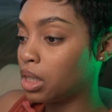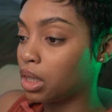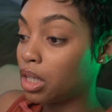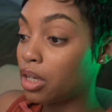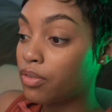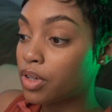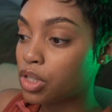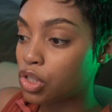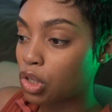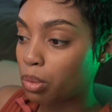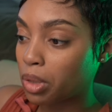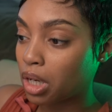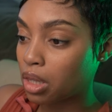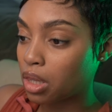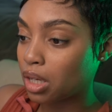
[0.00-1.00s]
leaving so
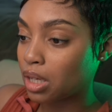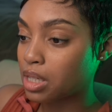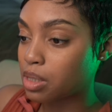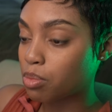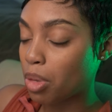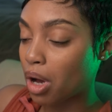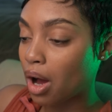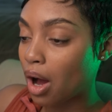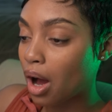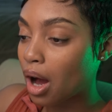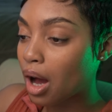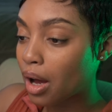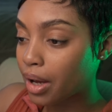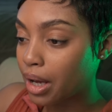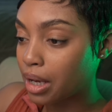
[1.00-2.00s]
many things
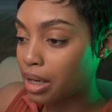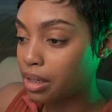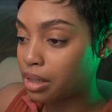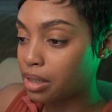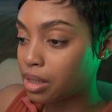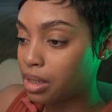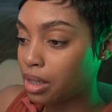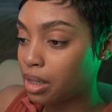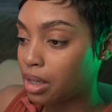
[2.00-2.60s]
behind.